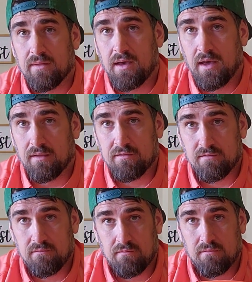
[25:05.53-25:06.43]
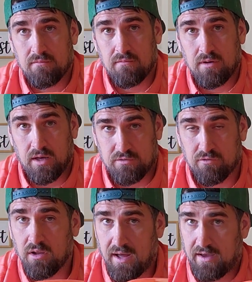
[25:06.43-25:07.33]
It's
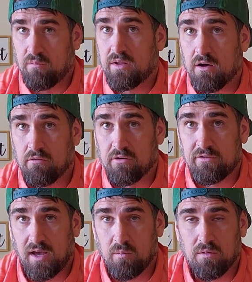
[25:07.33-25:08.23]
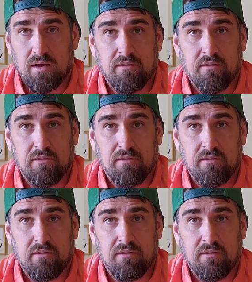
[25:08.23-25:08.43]
reliably overstable.